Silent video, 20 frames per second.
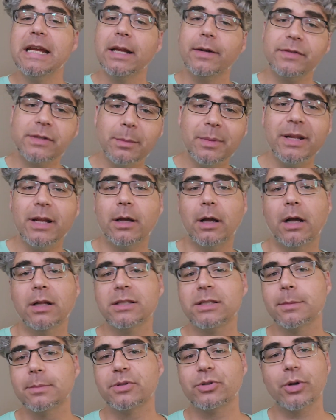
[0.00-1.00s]
if somebody
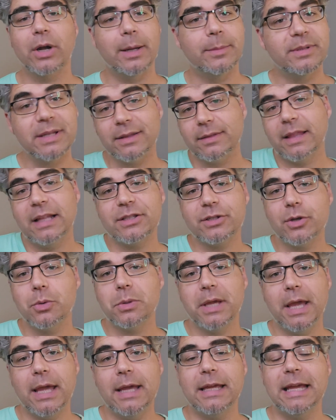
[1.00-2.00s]
unsubscribes, that's
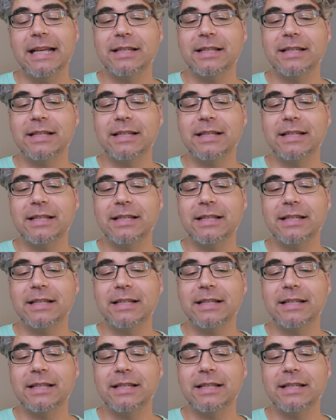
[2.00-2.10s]
okay.